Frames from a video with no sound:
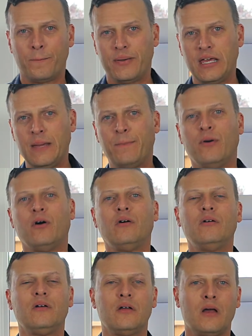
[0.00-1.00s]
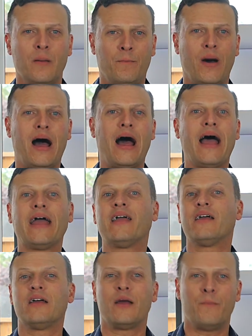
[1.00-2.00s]
People
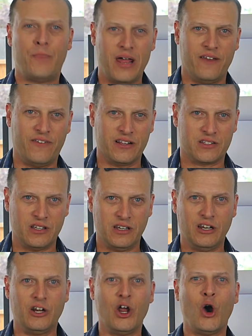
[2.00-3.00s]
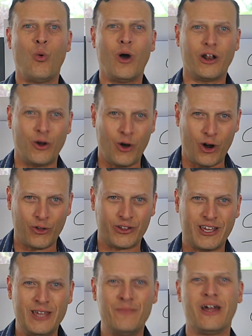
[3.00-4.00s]
buy benefits. You need to know what are
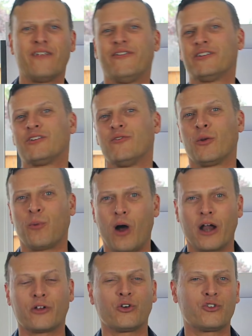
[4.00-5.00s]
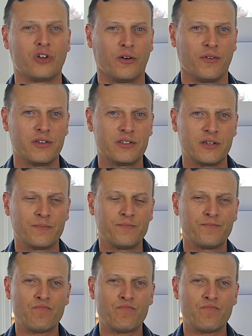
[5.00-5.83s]
the key benefits of your product or service.